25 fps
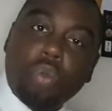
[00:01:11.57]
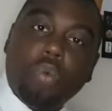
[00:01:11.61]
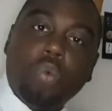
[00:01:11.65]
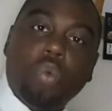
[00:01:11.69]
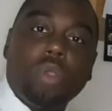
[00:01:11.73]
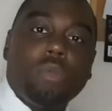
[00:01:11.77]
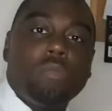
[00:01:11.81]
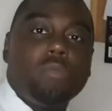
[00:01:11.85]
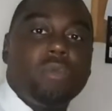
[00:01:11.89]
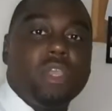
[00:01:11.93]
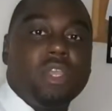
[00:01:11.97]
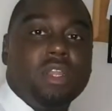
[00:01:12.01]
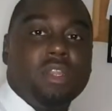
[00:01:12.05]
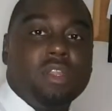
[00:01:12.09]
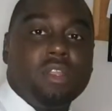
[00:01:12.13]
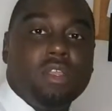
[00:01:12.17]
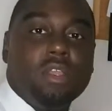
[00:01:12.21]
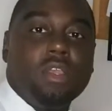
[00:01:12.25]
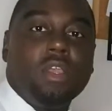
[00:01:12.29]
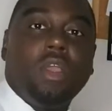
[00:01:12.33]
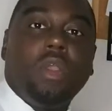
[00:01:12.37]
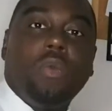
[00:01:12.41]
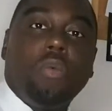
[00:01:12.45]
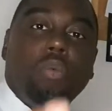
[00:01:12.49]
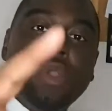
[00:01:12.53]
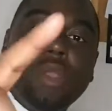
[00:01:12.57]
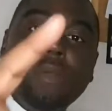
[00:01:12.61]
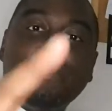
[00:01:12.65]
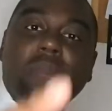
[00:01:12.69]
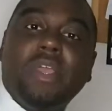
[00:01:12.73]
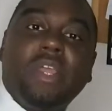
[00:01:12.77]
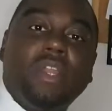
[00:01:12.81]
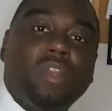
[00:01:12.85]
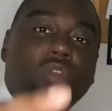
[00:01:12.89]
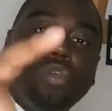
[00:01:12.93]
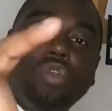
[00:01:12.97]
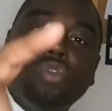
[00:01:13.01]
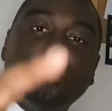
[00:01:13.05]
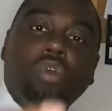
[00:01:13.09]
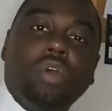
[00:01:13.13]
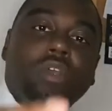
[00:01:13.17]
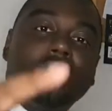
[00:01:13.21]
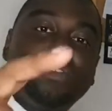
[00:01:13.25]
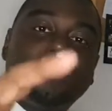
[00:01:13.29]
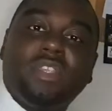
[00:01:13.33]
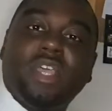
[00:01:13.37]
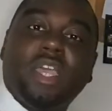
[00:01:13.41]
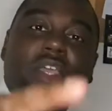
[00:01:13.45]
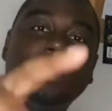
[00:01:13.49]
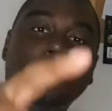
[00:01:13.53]
women. Women, do not
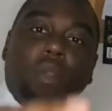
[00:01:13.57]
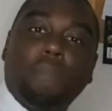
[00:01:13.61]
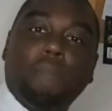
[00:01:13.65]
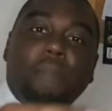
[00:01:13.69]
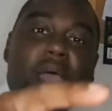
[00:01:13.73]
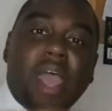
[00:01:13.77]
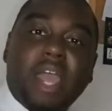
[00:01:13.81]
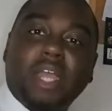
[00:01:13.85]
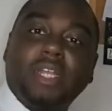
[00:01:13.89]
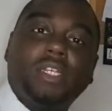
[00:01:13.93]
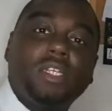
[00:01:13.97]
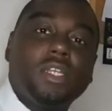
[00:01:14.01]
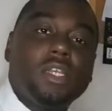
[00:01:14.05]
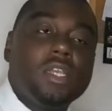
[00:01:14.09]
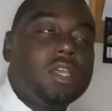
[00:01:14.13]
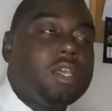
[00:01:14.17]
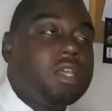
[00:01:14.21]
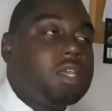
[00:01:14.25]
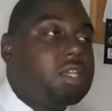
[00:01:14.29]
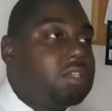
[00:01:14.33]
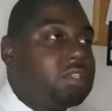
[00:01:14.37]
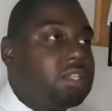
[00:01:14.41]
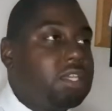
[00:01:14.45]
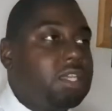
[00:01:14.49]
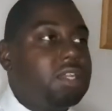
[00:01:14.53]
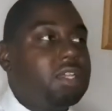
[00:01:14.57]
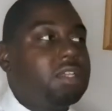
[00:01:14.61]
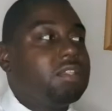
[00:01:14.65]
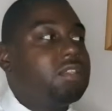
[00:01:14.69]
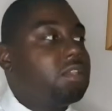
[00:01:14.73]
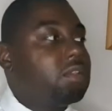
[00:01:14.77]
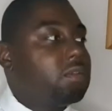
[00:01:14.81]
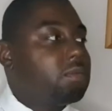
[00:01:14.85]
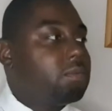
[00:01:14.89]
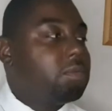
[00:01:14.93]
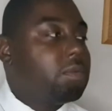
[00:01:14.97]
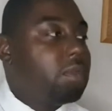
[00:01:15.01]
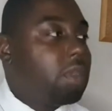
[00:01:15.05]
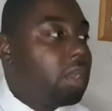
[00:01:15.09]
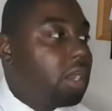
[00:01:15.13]
say your passion. See, this is